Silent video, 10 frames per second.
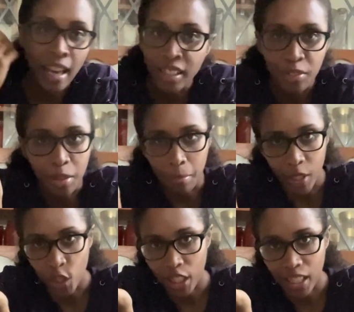live in
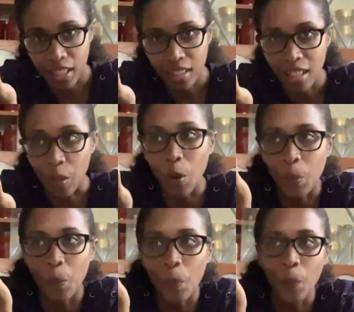Michigan.
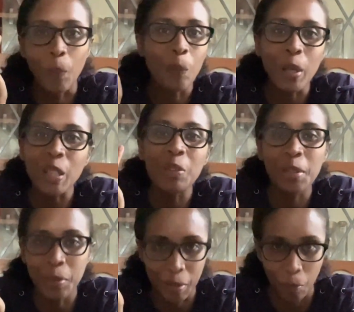What do you
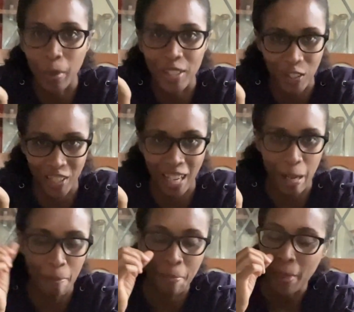do in the wintertime?